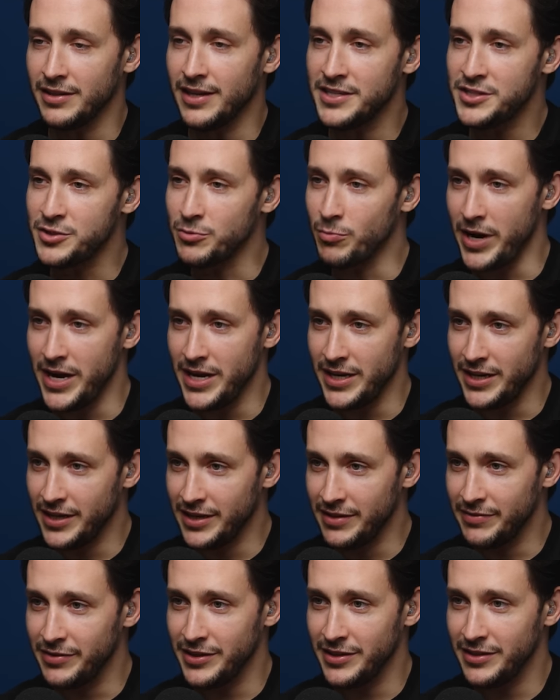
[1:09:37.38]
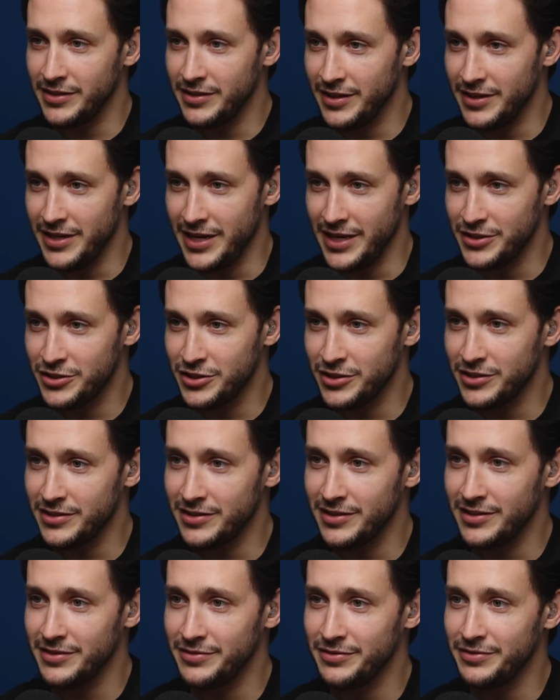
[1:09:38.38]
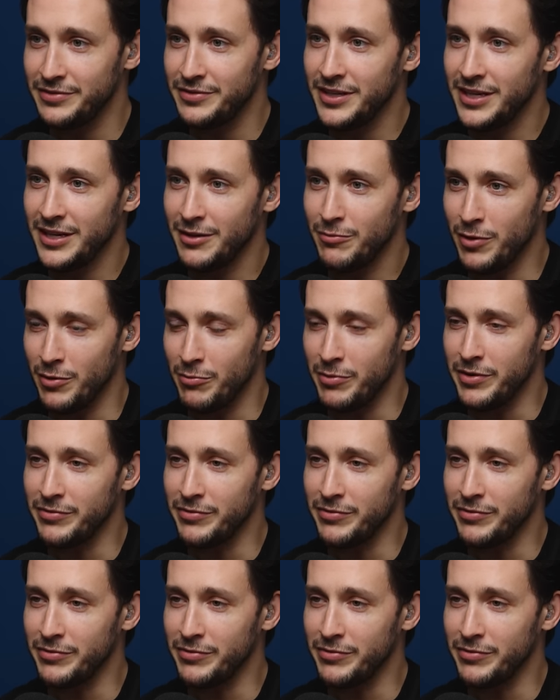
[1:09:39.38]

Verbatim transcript: less weight given the nature of what